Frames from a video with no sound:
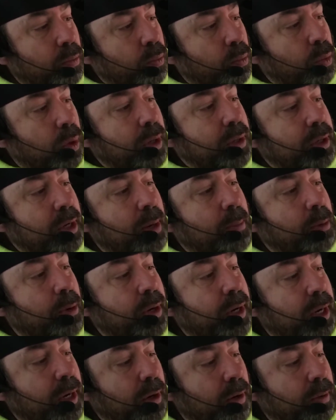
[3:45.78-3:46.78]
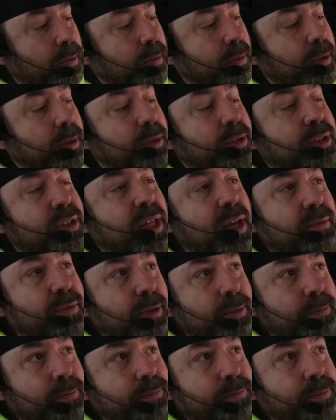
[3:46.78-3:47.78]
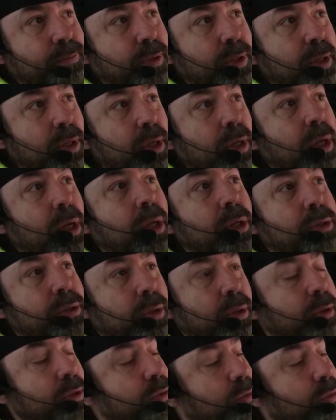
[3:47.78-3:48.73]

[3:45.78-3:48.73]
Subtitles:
what number here? 7. So the